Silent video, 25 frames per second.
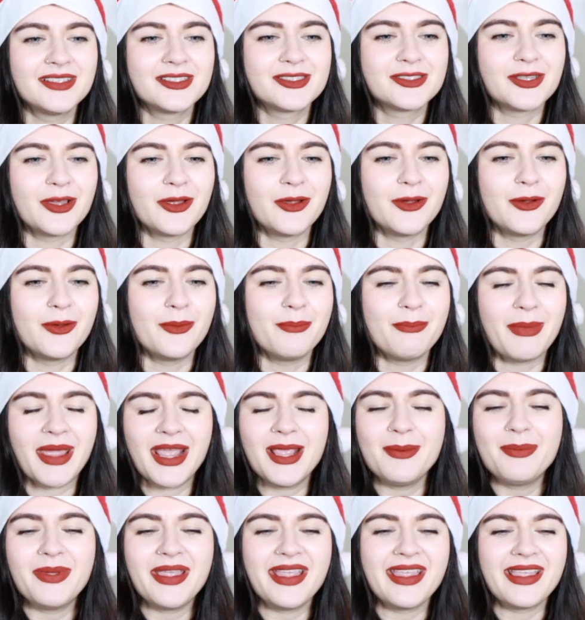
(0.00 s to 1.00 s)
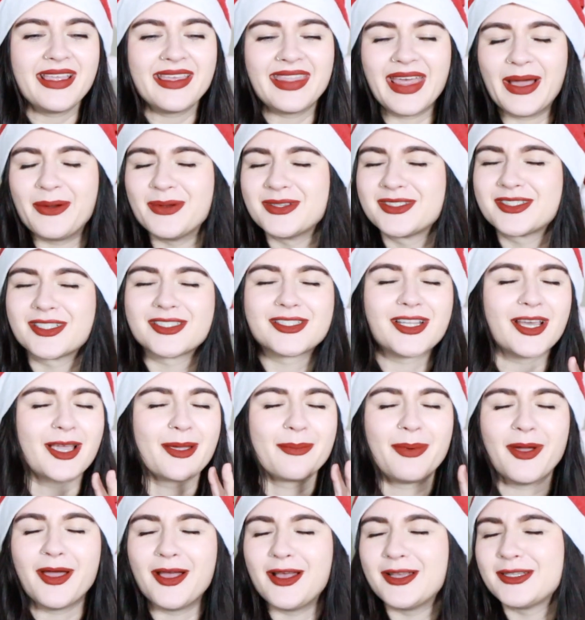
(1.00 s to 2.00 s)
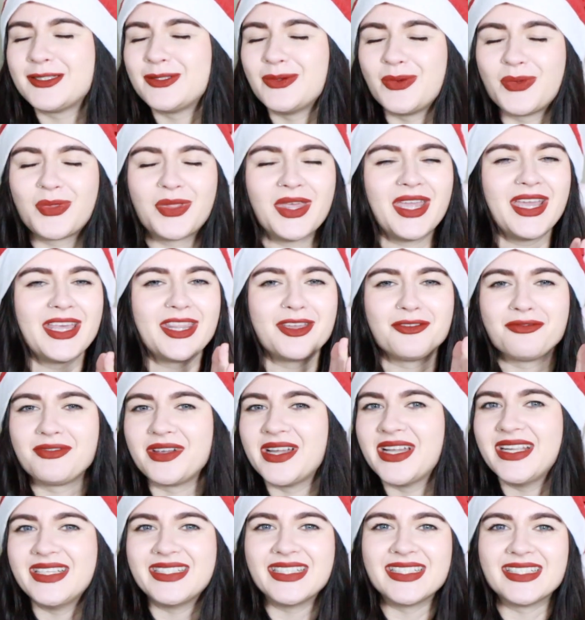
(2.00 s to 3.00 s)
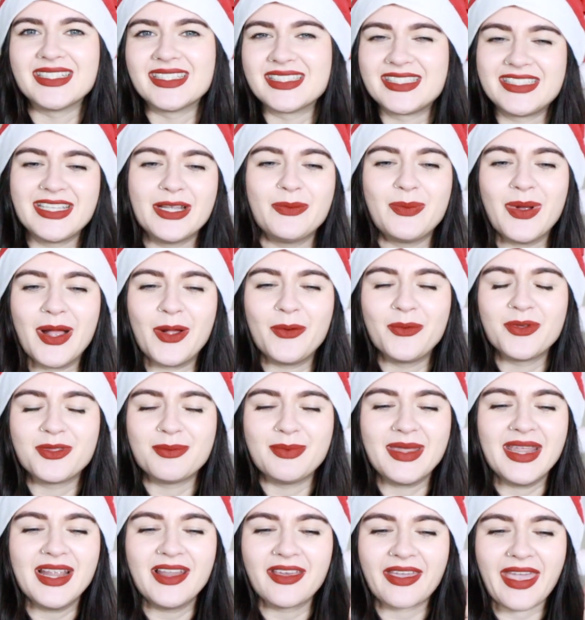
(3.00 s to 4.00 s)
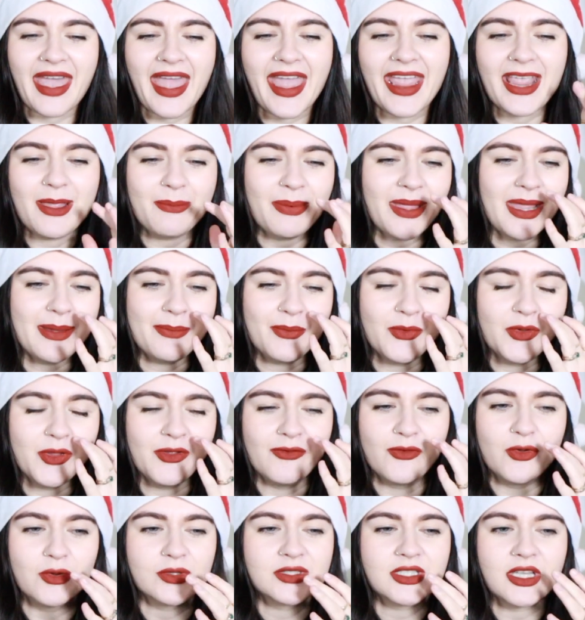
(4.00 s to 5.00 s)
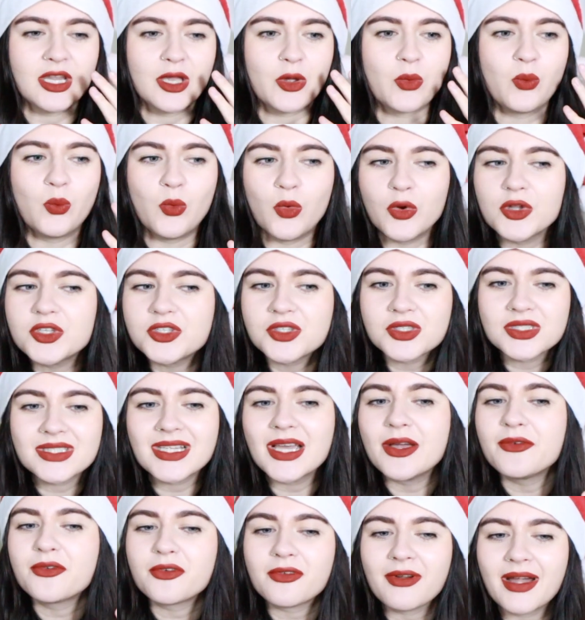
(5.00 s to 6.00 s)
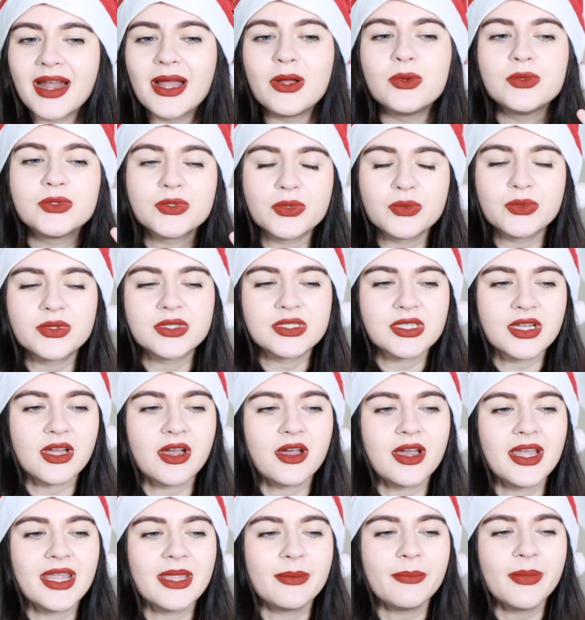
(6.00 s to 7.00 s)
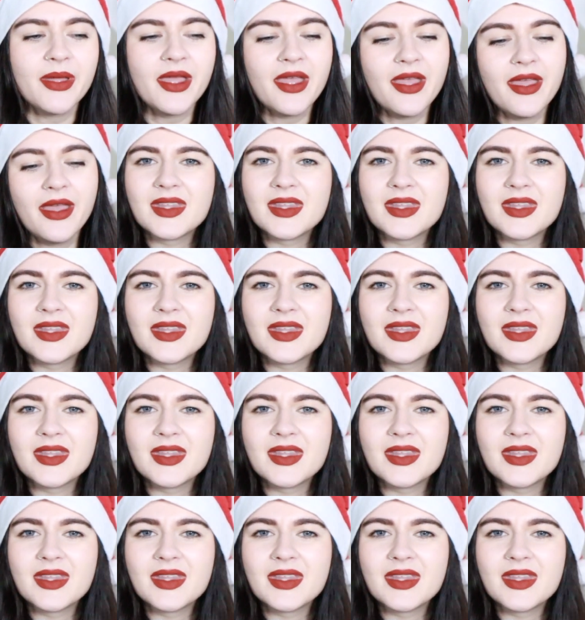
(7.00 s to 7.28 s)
So maybe that was just like a personal thing that really didn't sit well with me. Like I hate people you've got to like watch yourself around all the time.